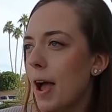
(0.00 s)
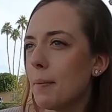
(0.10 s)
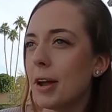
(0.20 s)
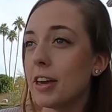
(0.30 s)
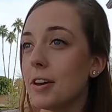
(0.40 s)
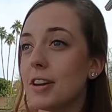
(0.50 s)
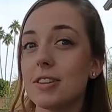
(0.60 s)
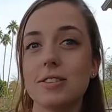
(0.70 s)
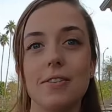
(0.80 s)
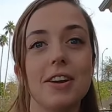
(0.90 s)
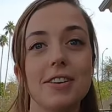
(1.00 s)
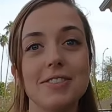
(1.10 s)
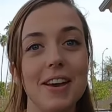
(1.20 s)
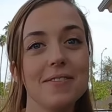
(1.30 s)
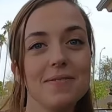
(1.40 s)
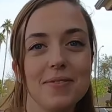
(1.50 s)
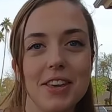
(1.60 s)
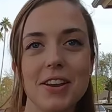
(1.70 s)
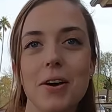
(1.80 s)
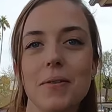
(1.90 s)
I probably give it a seven out of ten,
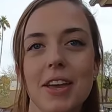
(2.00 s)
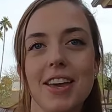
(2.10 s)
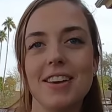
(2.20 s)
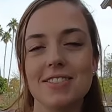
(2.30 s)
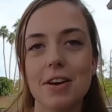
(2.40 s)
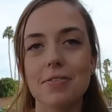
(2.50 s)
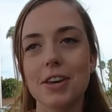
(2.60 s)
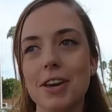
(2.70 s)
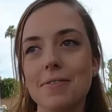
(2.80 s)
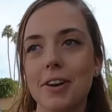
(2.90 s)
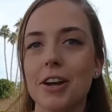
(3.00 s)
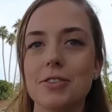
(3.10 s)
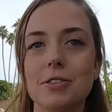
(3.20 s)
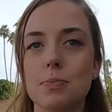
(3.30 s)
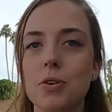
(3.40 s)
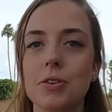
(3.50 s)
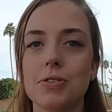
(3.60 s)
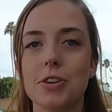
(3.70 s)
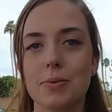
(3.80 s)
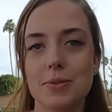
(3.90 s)
you know. Definitely very
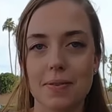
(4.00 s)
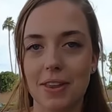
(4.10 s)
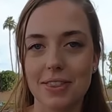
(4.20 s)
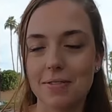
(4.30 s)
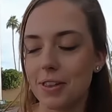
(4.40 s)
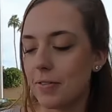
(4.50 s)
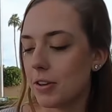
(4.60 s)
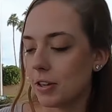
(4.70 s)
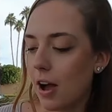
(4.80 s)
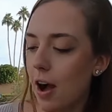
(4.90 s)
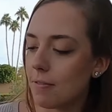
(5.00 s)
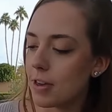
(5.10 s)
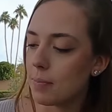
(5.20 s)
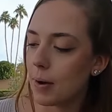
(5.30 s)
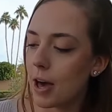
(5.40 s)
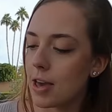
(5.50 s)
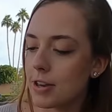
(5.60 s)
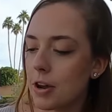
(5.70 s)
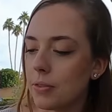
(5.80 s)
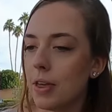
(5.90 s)
smooth in terms of it, the flavor of the coffee,
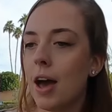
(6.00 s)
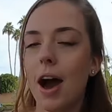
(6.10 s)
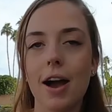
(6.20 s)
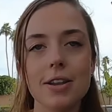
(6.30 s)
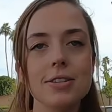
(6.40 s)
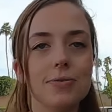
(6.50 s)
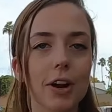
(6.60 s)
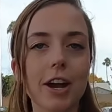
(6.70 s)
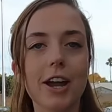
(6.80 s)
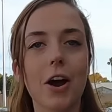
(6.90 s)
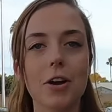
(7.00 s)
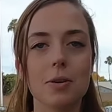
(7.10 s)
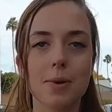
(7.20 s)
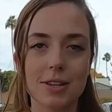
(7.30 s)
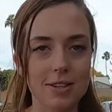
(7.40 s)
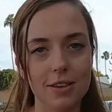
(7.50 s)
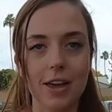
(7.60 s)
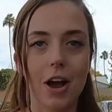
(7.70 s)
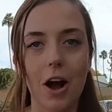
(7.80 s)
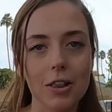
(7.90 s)
but you know, honey is very hard to mix
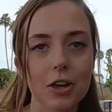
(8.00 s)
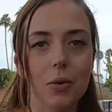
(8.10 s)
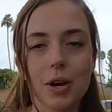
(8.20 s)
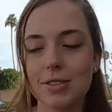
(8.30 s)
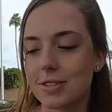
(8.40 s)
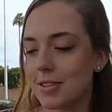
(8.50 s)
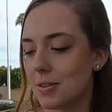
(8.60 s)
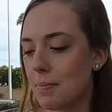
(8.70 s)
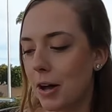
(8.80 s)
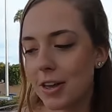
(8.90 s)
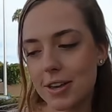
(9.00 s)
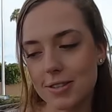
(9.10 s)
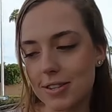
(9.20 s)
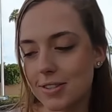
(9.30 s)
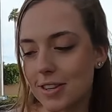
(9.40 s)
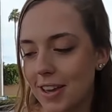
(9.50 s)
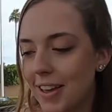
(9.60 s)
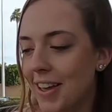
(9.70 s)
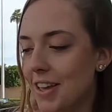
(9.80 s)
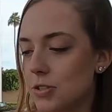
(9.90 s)
in like hot liquids. It doesn't melt as
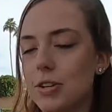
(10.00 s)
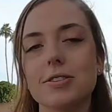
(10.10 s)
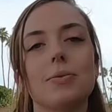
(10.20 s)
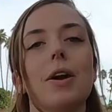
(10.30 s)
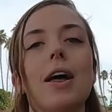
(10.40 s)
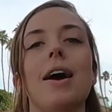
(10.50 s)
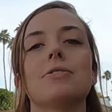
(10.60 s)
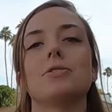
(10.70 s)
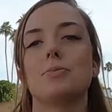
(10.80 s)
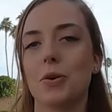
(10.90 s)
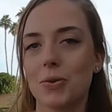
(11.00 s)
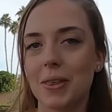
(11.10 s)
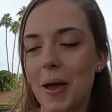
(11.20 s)
easily, so it doesn't run as smooth.